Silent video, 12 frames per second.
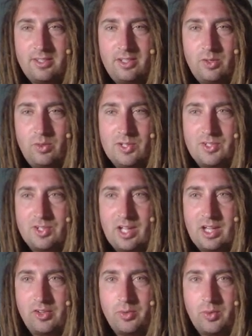US
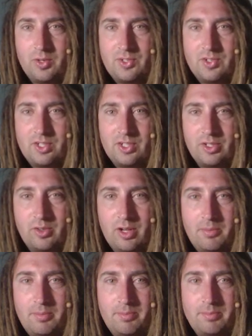dollar wants to go up.